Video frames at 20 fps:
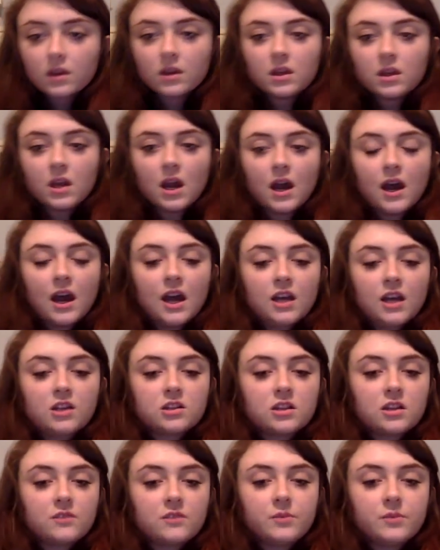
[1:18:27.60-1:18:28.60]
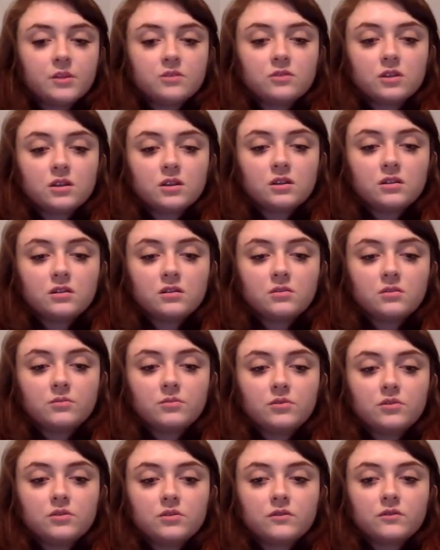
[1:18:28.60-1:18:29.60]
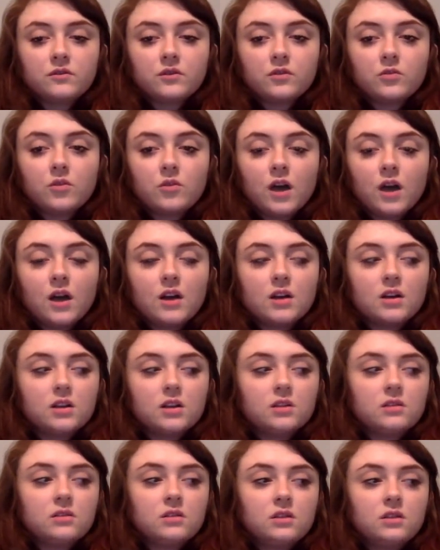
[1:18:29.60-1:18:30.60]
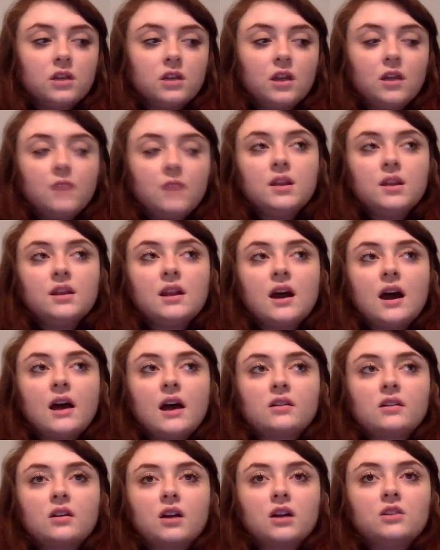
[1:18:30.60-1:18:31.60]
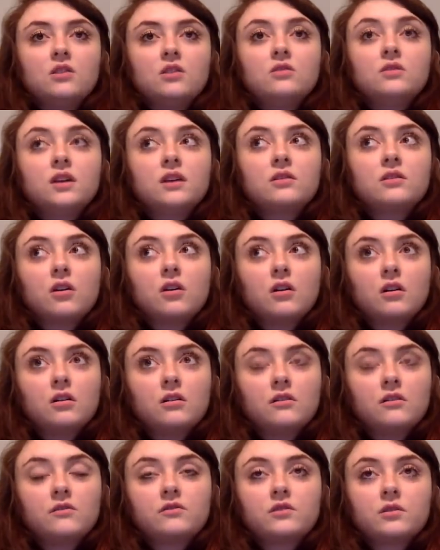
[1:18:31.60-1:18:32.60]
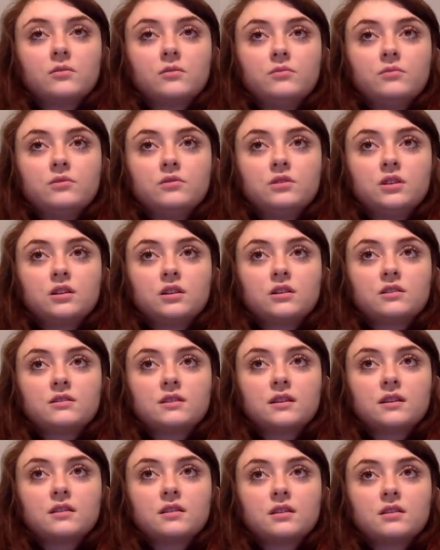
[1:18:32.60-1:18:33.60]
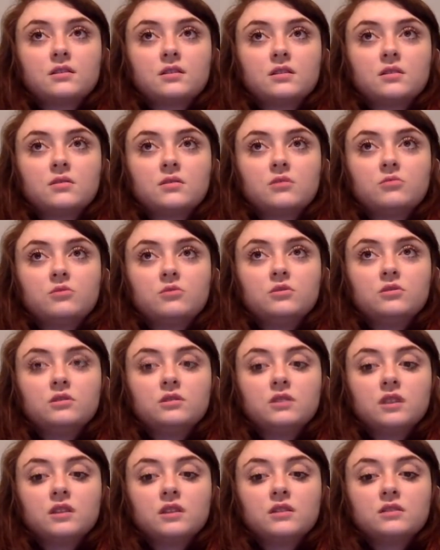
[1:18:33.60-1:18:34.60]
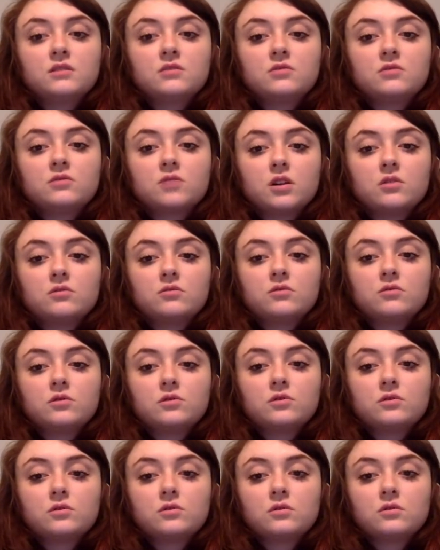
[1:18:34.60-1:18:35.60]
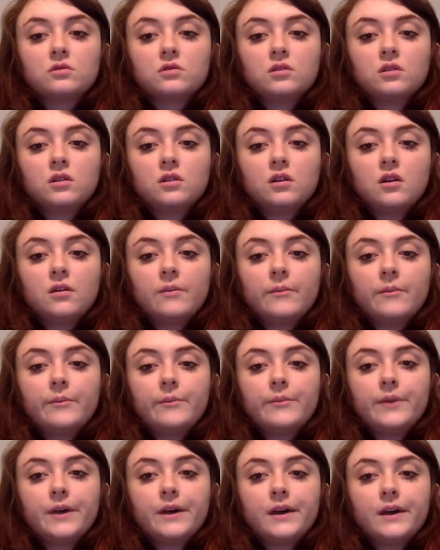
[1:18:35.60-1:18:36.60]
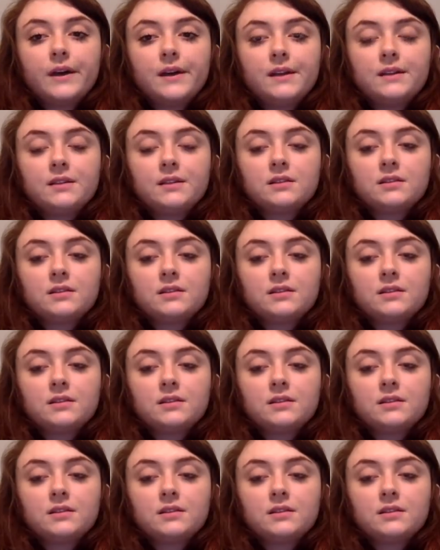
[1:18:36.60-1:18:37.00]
Yeah, I actually have been drinking kombucha for a while. I mean, I don't like all of kombucha because I think some kombucha tastes gross, but